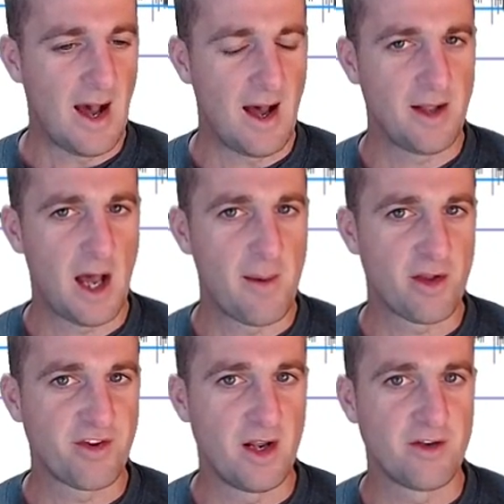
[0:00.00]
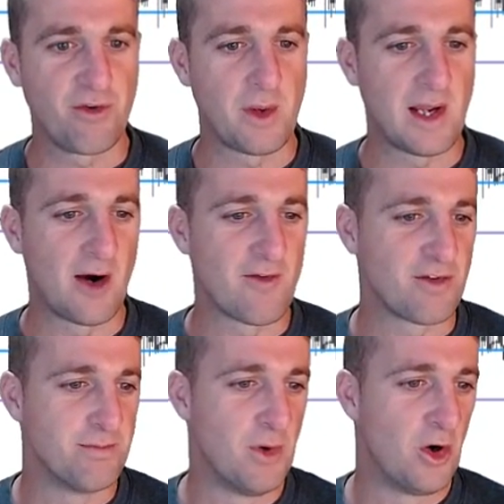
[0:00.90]
I sent a tweet out
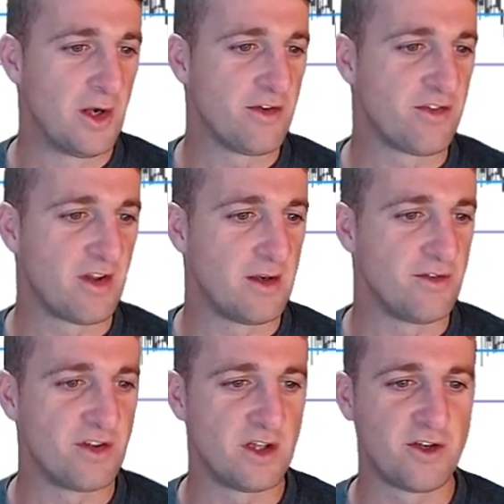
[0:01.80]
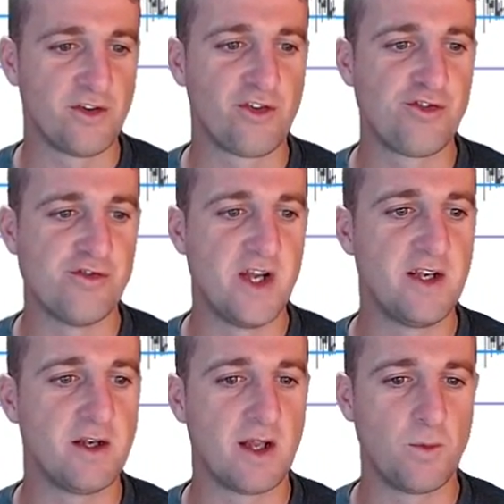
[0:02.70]
this morning saying Zilliqa's
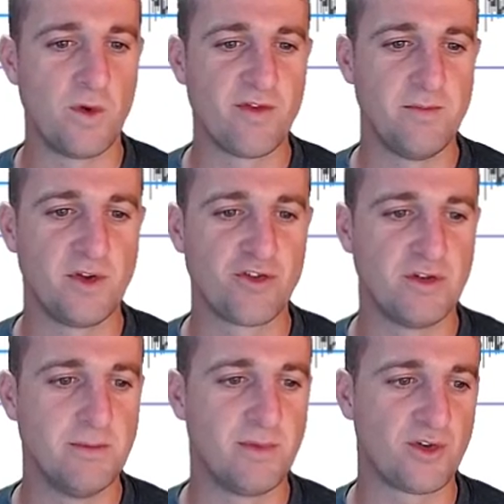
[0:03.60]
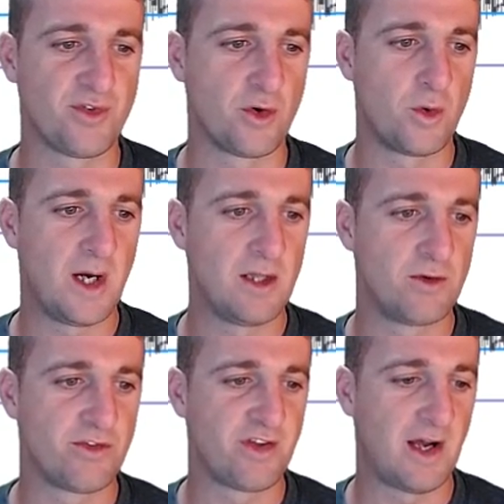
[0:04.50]
traded within this green box for quite a
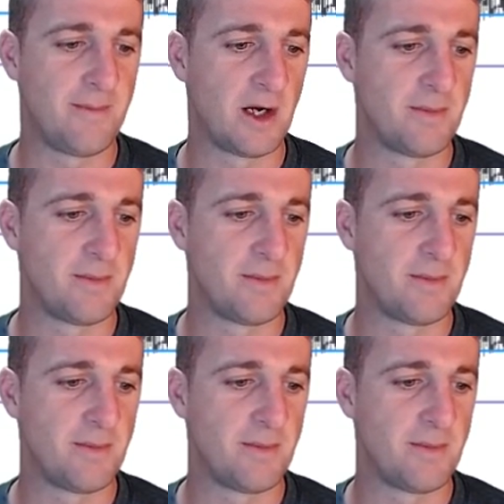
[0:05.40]
long time now.